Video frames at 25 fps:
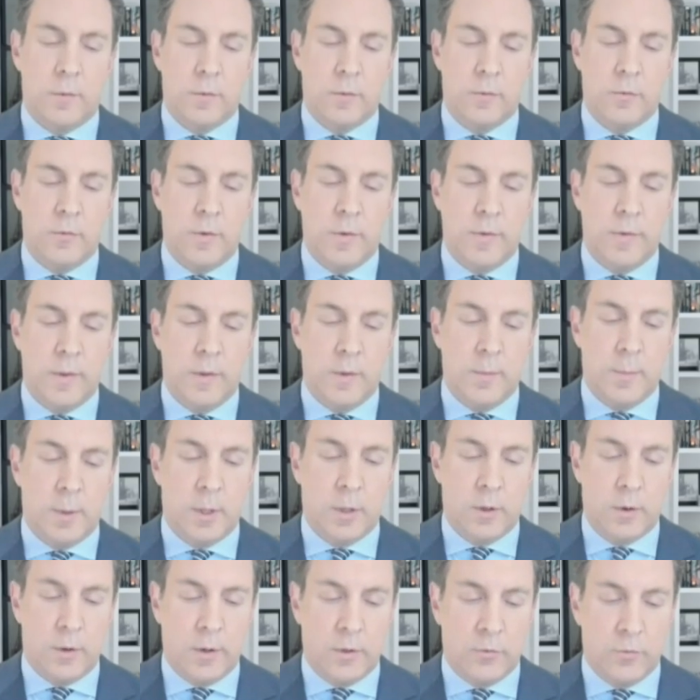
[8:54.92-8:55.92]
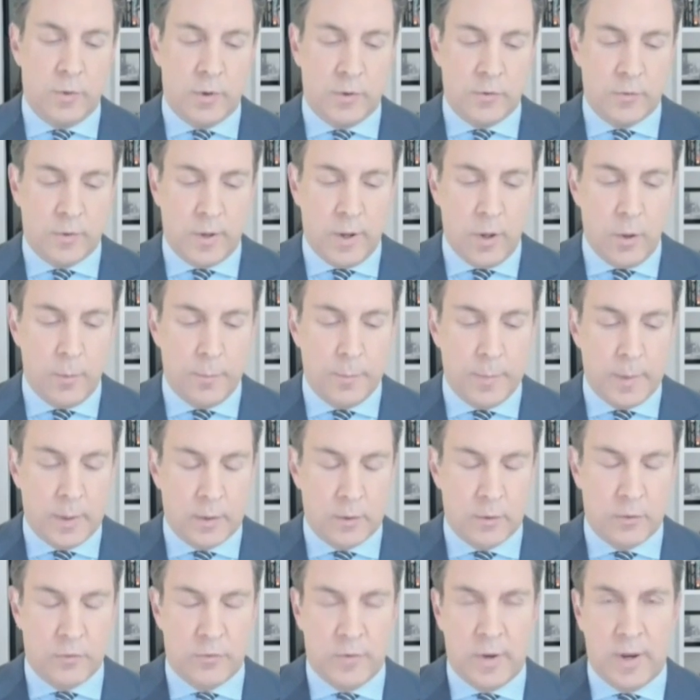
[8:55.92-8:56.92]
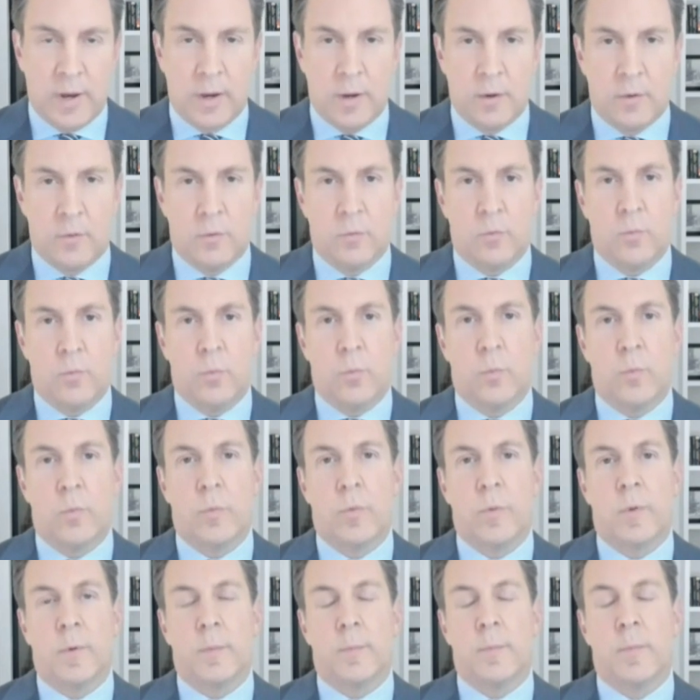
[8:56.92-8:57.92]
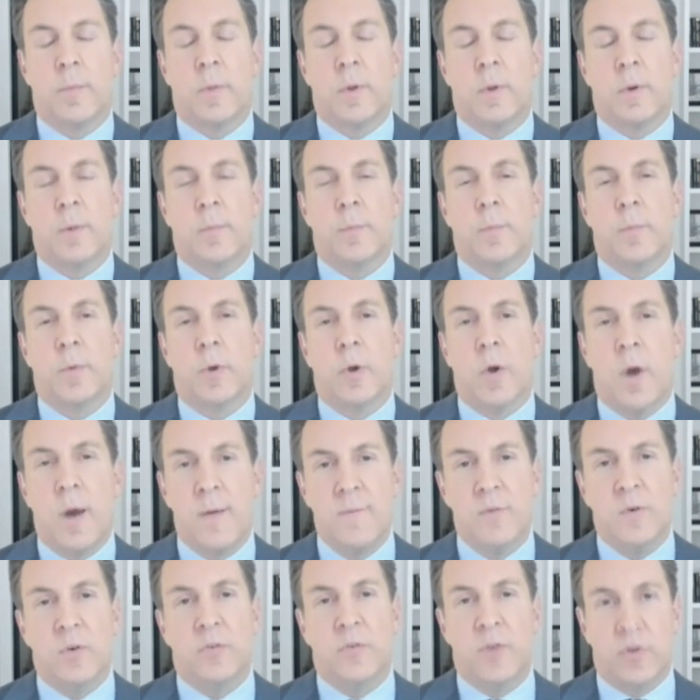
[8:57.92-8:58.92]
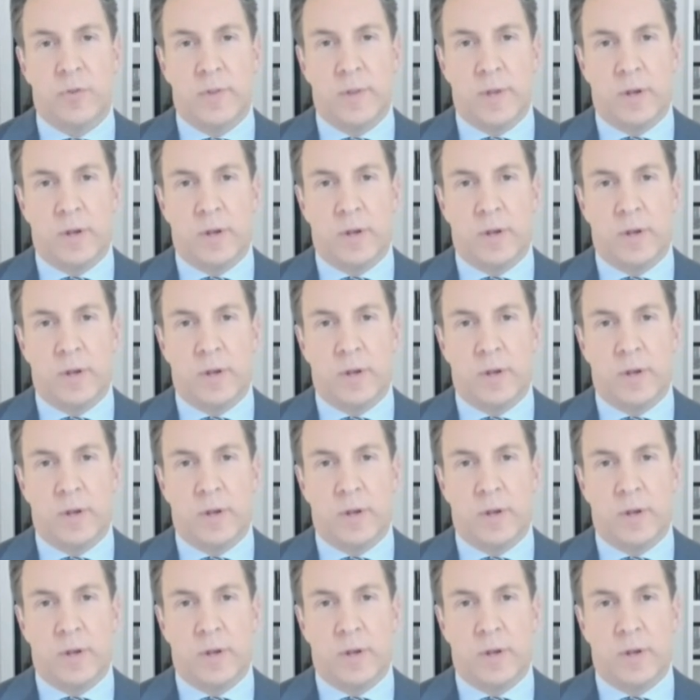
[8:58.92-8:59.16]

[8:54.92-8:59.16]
Cynthia Miller-Idriss, help me understand the conversation